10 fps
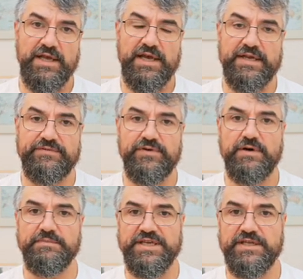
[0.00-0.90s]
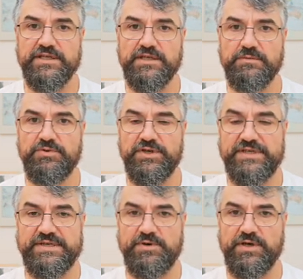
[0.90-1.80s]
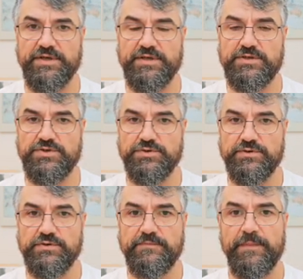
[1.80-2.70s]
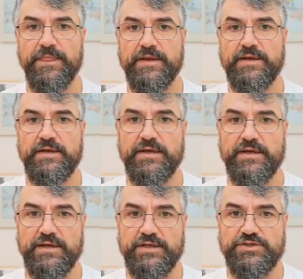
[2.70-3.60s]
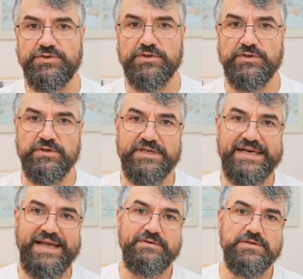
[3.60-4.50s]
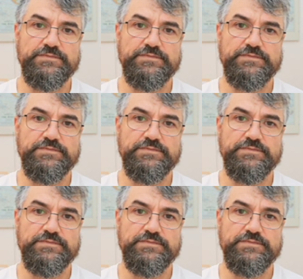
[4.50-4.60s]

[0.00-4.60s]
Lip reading: and from GitHub deploying to Google Cloud.